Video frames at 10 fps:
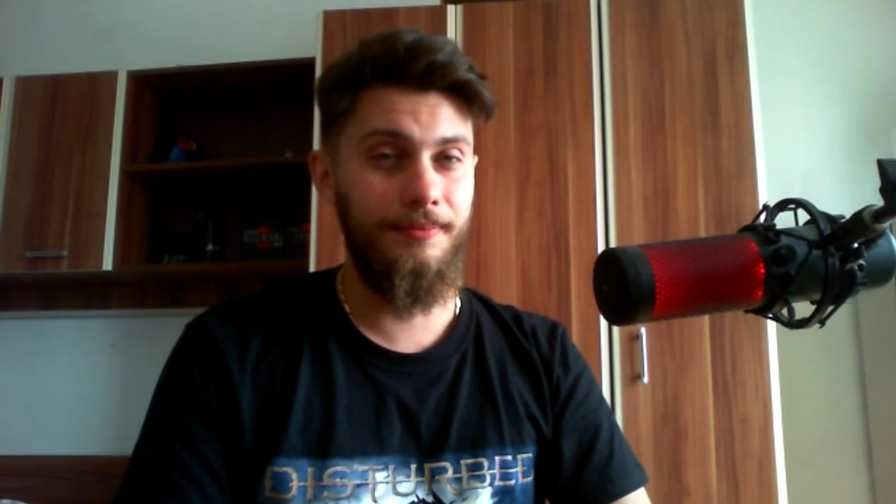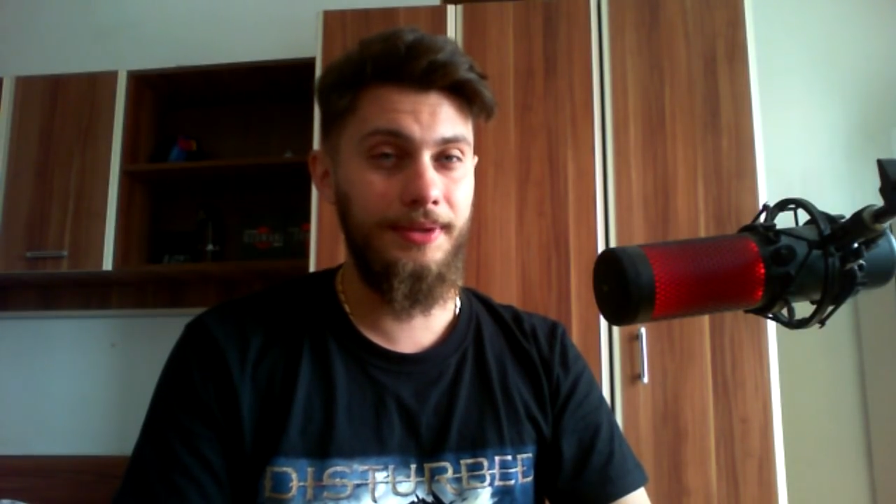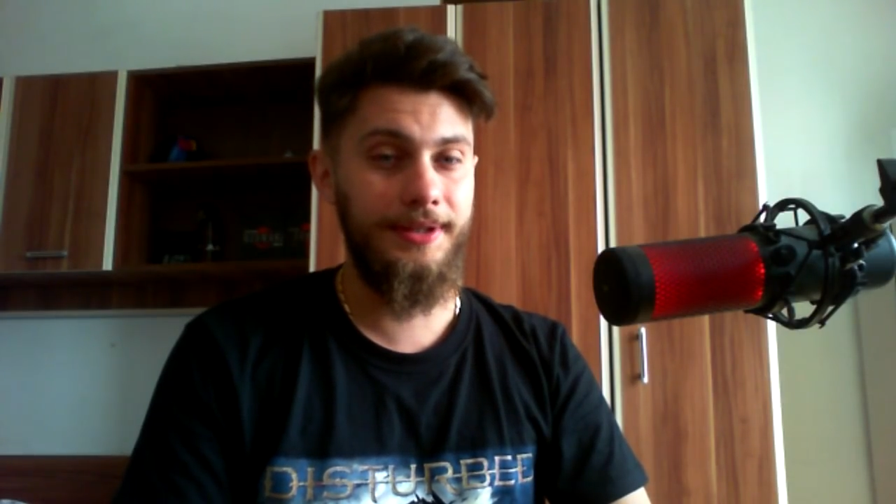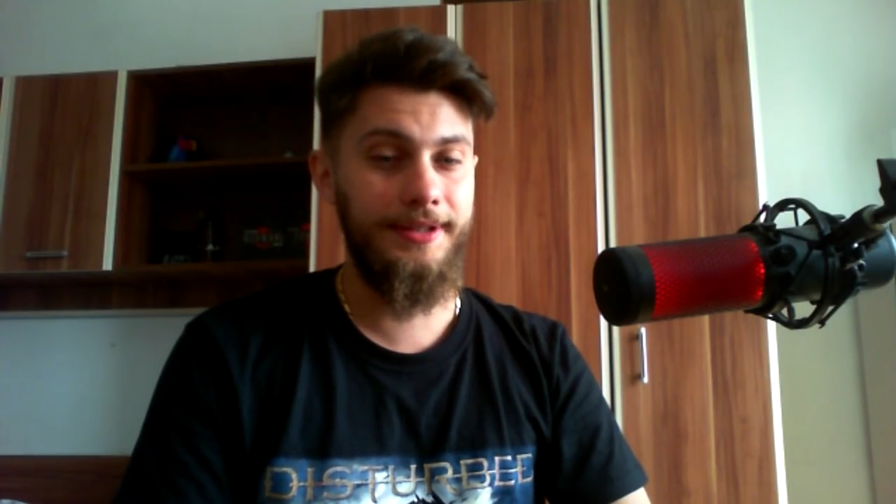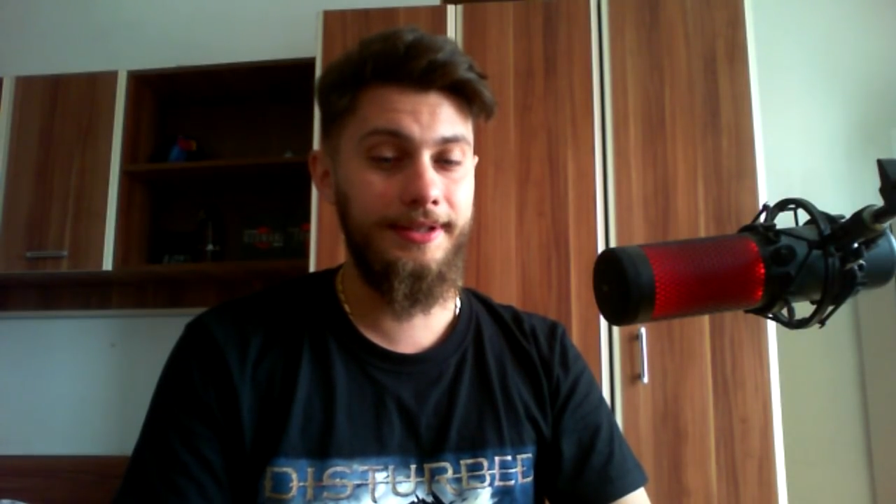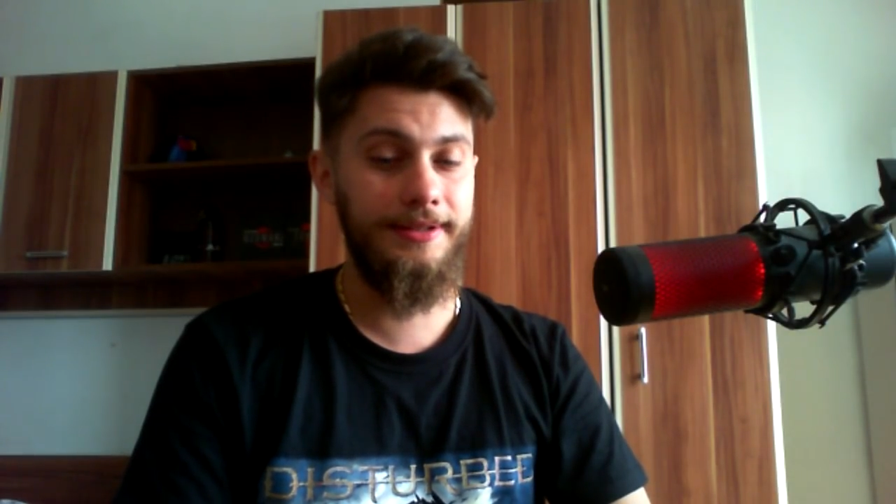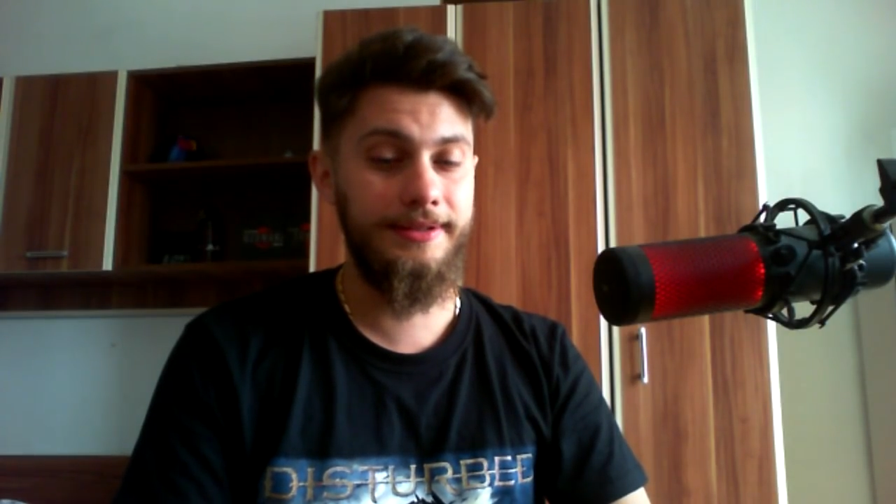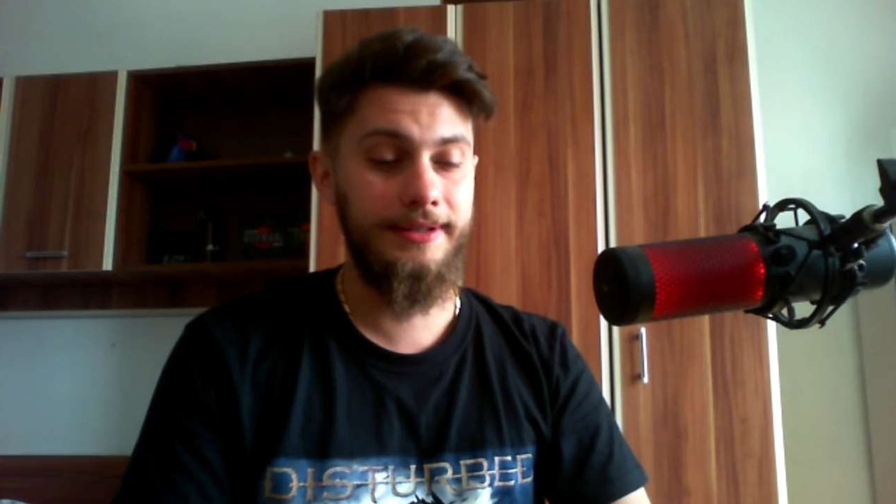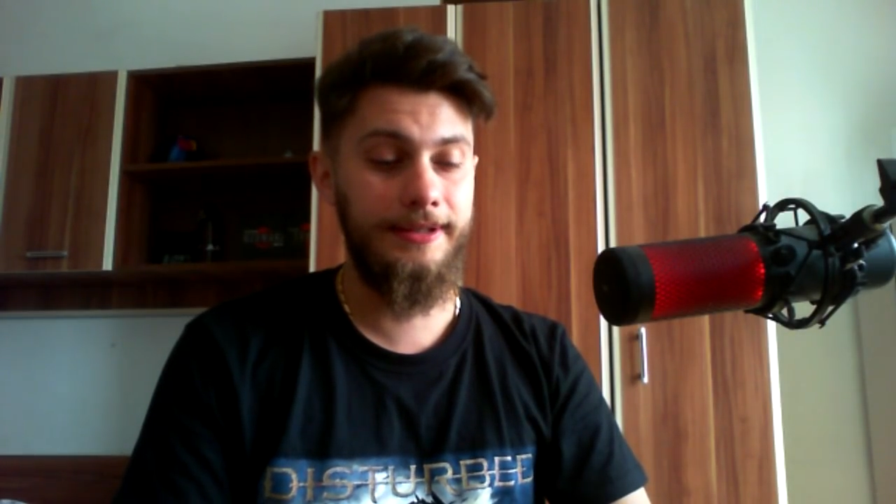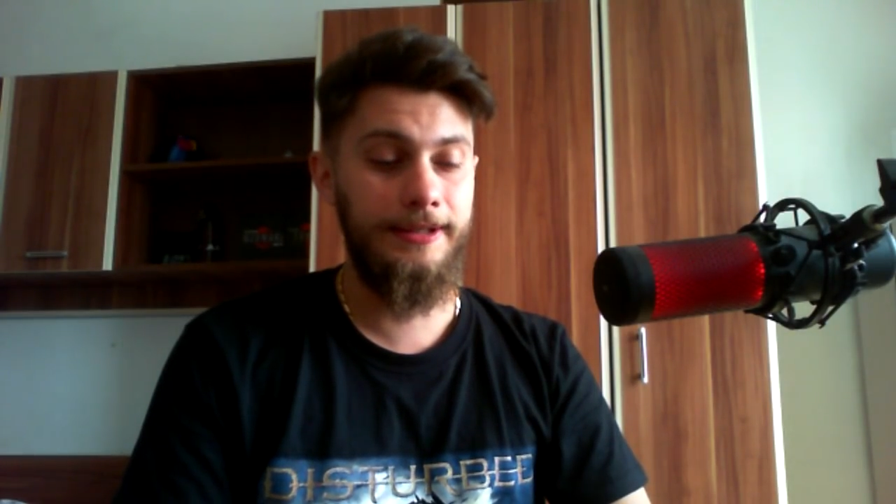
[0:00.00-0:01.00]

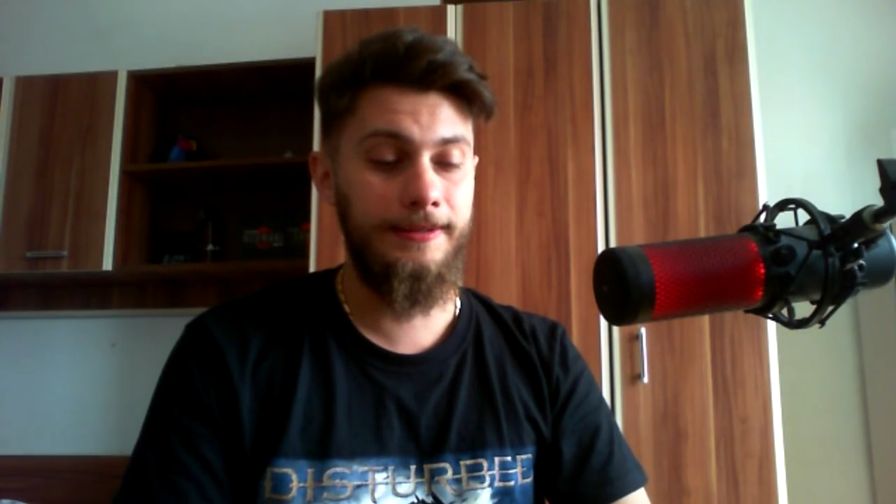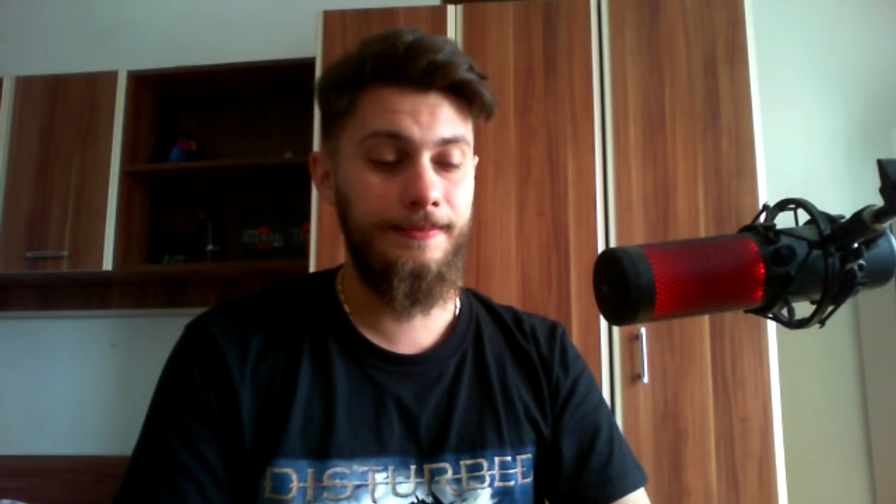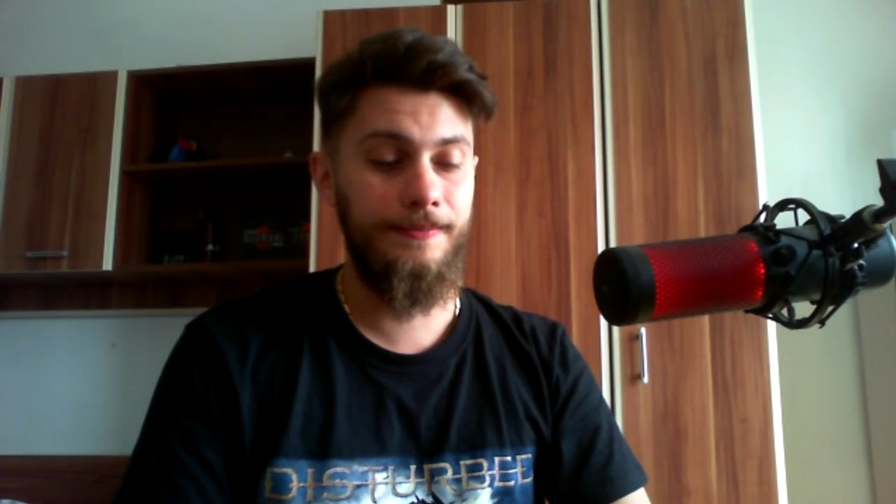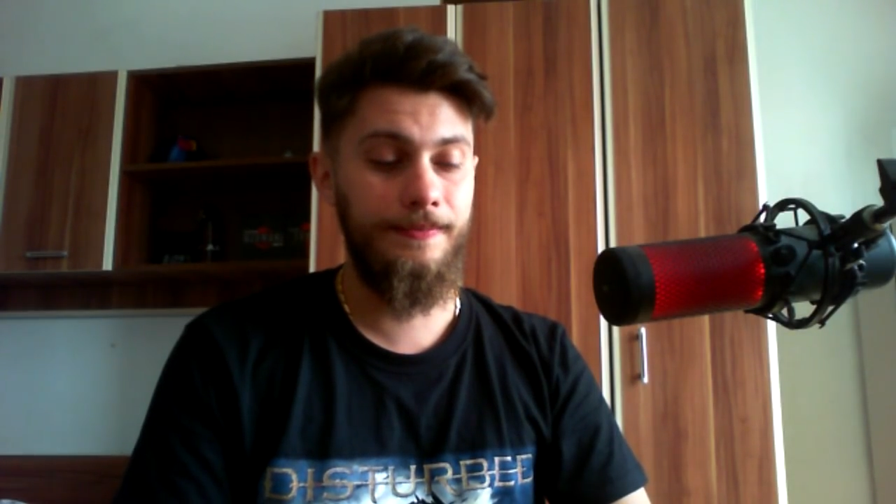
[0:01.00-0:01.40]
because uh,